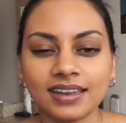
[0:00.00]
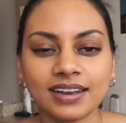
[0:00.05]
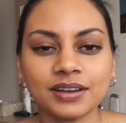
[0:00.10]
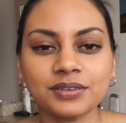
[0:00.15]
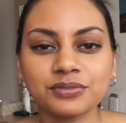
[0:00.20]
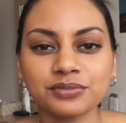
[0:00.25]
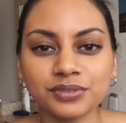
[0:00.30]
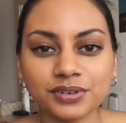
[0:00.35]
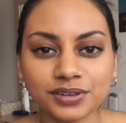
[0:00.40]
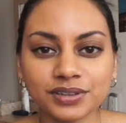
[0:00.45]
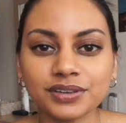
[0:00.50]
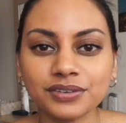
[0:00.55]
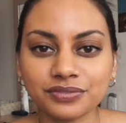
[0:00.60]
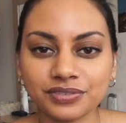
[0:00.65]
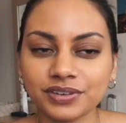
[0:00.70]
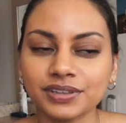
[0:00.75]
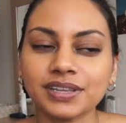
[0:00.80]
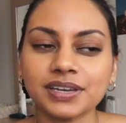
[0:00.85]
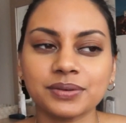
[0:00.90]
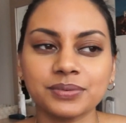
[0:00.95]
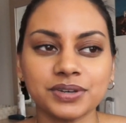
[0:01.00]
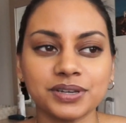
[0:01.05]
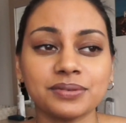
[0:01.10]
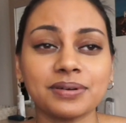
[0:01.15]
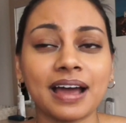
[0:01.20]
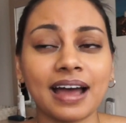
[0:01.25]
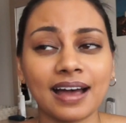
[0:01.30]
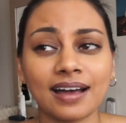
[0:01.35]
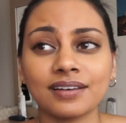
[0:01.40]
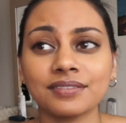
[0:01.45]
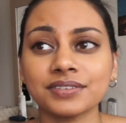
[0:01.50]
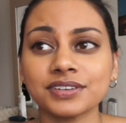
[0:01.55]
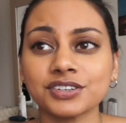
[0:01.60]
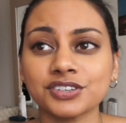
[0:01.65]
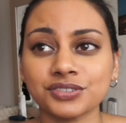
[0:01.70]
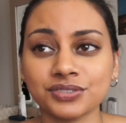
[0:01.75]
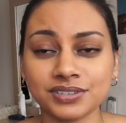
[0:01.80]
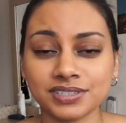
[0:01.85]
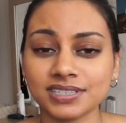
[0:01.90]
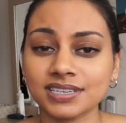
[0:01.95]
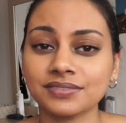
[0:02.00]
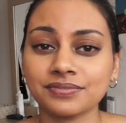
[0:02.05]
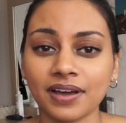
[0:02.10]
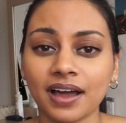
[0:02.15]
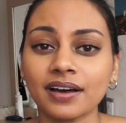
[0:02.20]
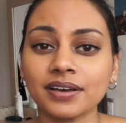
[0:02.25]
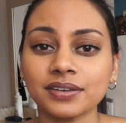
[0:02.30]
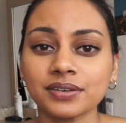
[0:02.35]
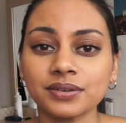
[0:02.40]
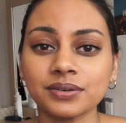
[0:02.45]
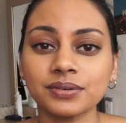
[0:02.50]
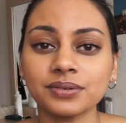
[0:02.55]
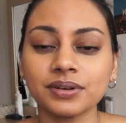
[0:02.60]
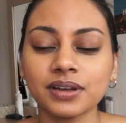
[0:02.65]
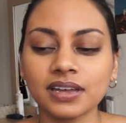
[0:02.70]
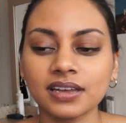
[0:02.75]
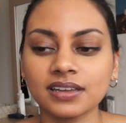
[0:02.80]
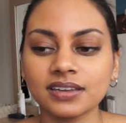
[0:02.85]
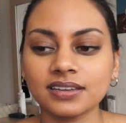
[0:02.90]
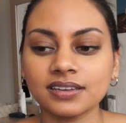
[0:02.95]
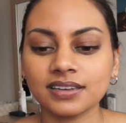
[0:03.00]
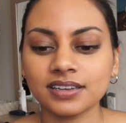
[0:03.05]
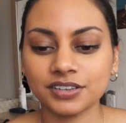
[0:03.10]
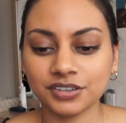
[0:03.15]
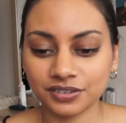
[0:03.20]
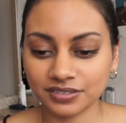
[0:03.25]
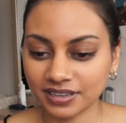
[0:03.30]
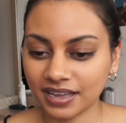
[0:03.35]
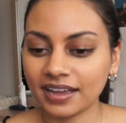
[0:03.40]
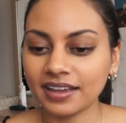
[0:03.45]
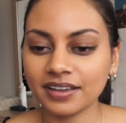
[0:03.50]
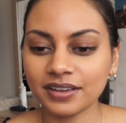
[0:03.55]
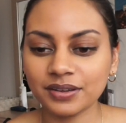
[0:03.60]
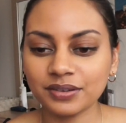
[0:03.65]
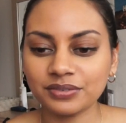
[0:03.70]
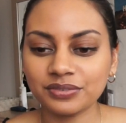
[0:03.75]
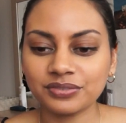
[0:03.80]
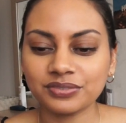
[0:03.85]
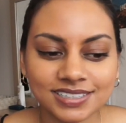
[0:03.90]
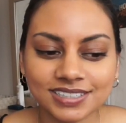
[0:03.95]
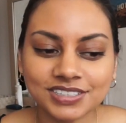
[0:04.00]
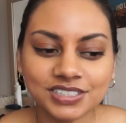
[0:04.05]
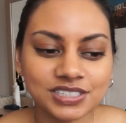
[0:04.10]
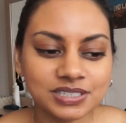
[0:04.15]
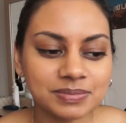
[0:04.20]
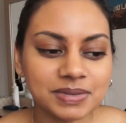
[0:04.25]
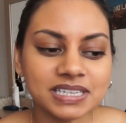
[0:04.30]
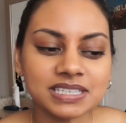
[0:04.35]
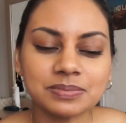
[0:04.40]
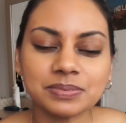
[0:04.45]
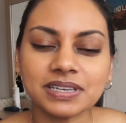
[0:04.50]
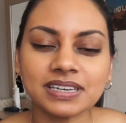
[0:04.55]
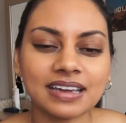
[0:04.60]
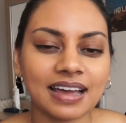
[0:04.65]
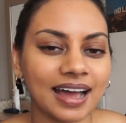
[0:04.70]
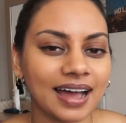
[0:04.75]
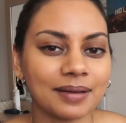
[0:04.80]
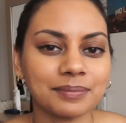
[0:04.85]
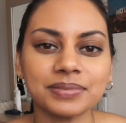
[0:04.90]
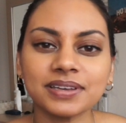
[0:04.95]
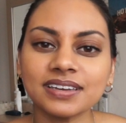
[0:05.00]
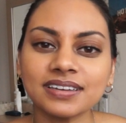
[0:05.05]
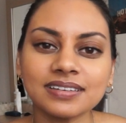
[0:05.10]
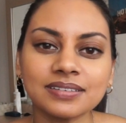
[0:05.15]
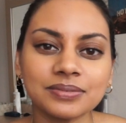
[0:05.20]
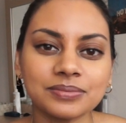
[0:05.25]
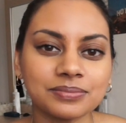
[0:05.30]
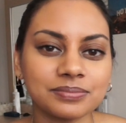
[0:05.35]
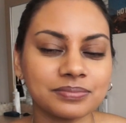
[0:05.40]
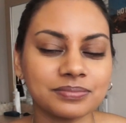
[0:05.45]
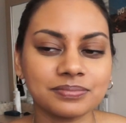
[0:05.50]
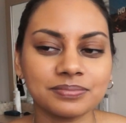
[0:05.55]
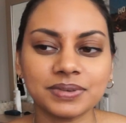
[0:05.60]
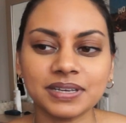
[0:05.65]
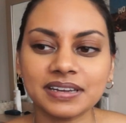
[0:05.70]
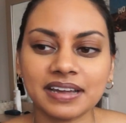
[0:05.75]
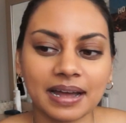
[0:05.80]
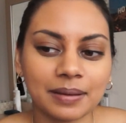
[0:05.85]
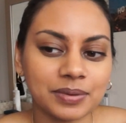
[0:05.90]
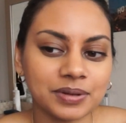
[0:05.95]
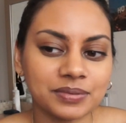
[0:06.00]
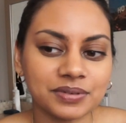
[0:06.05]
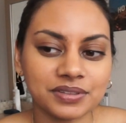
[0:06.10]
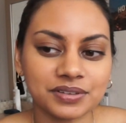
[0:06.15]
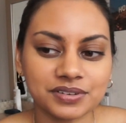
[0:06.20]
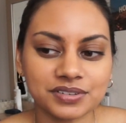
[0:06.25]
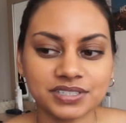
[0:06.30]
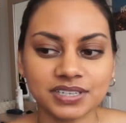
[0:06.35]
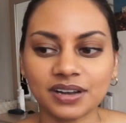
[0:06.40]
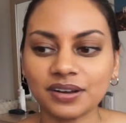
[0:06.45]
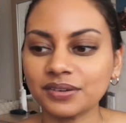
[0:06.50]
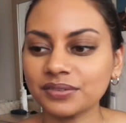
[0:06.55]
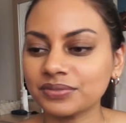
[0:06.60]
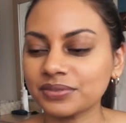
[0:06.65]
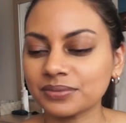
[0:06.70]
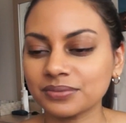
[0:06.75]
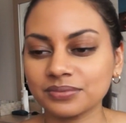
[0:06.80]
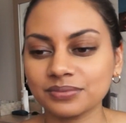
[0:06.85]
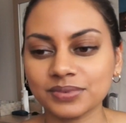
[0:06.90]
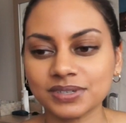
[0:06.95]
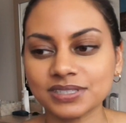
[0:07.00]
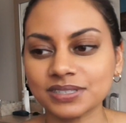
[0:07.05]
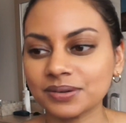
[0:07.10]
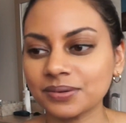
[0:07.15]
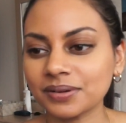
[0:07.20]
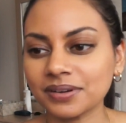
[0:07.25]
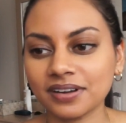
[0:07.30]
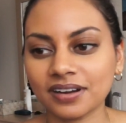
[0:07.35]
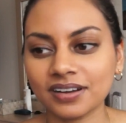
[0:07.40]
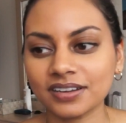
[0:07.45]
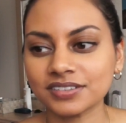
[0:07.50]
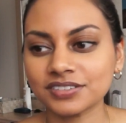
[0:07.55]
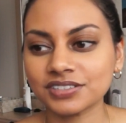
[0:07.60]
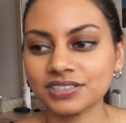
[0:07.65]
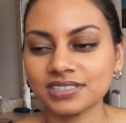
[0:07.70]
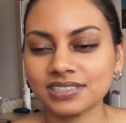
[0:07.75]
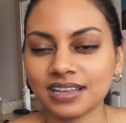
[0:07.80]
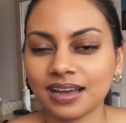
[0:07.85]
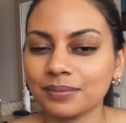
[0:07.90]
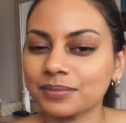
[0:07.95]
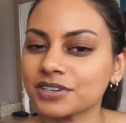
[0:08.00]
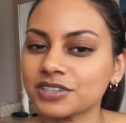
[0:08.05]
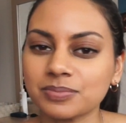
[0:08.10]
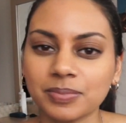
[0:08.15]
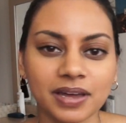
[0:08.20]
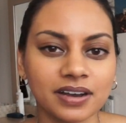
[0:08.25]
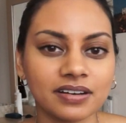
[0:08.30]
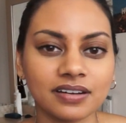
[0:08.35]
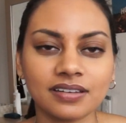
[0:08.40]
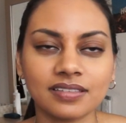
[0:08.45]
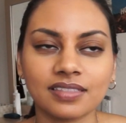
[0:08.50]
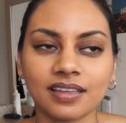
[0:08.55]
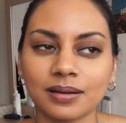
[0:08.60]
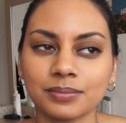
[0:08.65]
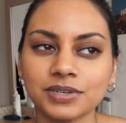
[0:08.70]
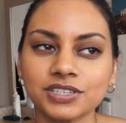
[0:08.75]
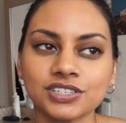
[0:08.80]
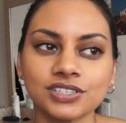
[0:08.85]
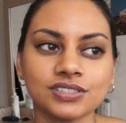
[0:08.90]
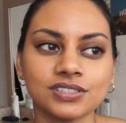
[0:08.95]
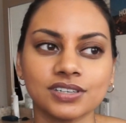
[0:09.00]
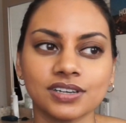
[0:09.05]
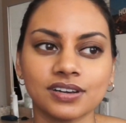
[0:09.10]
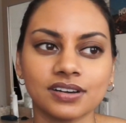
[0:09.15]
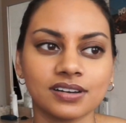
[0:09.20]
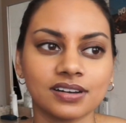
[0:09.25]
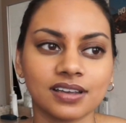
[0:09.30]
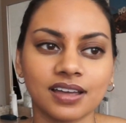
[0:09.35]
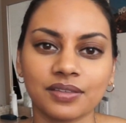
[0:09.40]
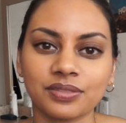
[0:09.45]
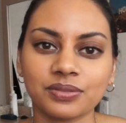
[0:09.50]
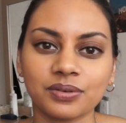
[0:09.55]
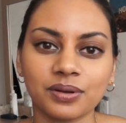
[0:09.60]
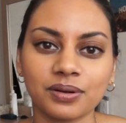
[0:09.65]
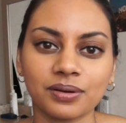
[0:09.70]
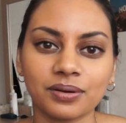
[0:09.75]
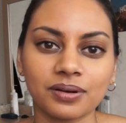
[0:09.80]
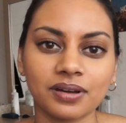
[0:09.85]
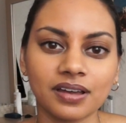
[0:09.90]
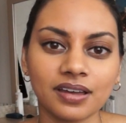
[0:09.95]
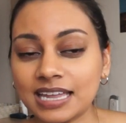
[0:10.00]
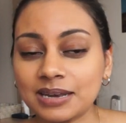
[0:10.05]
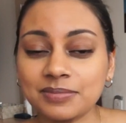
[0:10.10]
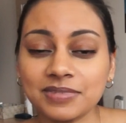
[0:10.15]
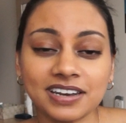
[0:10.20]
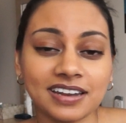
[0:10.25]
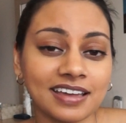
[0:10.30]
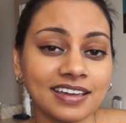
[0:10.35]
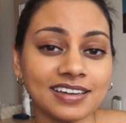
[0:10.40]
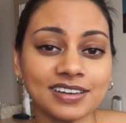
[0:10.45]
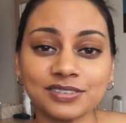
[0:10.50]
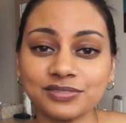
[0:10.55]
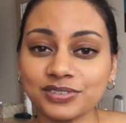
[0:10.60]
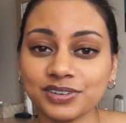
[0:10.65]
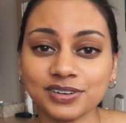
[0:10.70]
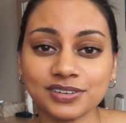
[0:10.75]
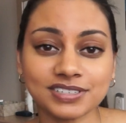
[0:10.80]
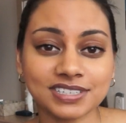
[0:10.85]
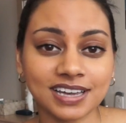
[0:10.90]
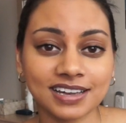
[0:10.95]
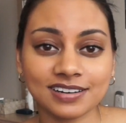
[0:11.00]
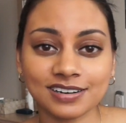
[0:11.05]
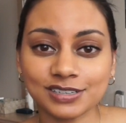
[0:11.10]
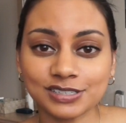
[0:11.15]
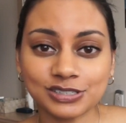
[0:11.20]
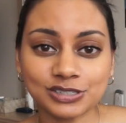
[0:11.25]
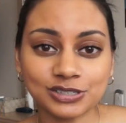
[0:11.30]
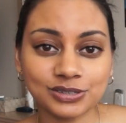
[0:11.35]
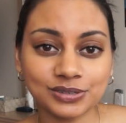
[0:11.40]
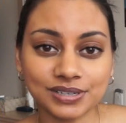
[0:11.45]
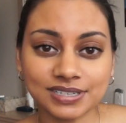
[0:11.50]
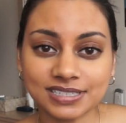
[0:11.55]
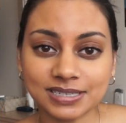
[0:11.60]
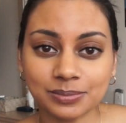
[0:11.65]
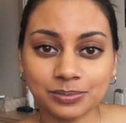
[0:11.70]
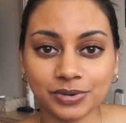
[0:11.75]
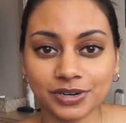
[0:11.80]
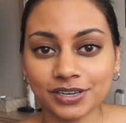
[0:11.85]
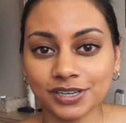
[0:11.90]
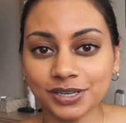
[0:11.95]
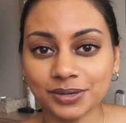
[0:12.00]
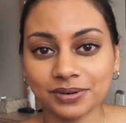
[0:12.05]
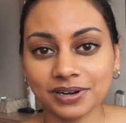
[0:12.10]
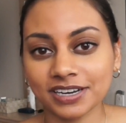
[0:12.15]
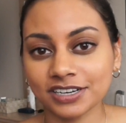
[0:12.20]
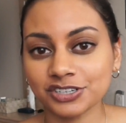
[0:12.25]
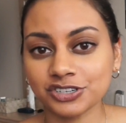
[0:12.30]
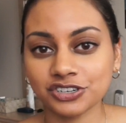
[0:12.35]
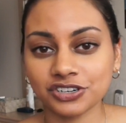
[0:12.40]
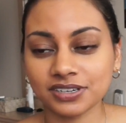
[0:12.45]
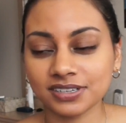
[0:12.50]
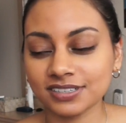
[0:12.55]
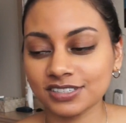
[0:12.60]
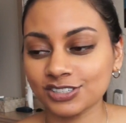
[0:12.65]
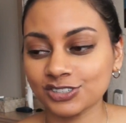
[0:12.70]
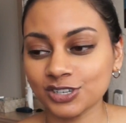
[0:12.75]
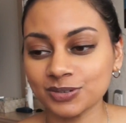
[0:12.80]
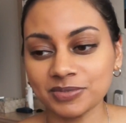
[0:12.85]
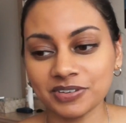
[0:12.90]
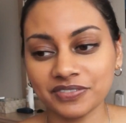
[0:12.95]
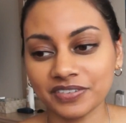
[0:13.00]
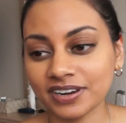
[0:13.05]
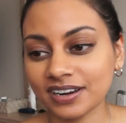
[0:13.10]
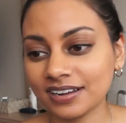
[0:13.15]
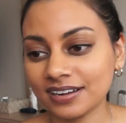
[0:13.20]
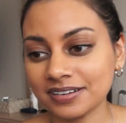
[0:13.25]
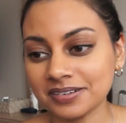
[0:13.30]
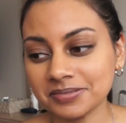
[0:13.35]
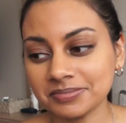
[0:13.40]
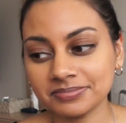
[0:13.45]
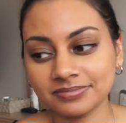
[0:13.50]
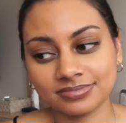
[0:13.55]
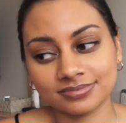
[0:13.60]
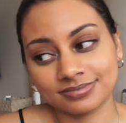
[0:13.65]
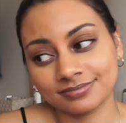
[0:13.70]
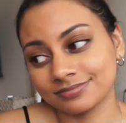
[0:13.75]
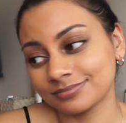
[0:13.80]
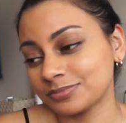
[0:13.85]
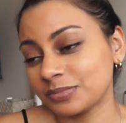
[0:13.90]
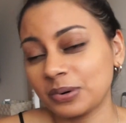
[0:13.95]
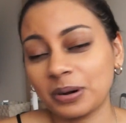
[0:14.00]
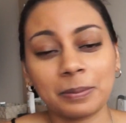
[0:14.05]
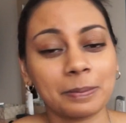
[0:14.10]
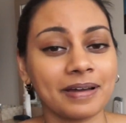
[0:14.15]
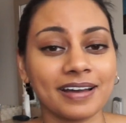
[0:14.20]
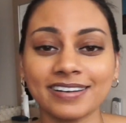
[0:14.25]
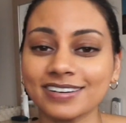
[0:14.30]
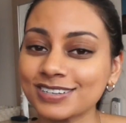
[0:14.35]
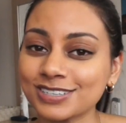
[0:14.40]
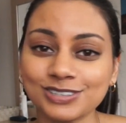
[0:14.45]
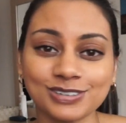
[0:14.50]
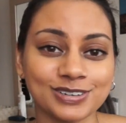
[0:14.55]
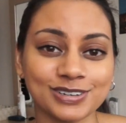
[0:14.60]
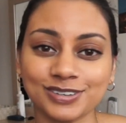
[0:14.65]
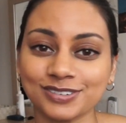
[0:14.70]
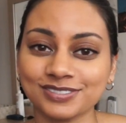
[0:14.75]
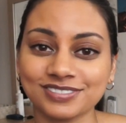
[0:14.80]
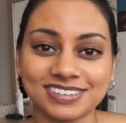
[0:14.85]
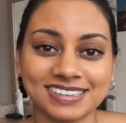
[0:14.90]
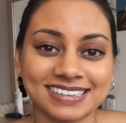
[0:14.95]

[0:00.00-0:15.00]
And I really feel like when you have intrinsic value in your life, it just makes being happy and being happy with yourself and what's going on just that much better and that much easier to get through. And I mean, hey, if your side hustle ends up bringing you an extra stream of income, more power to you.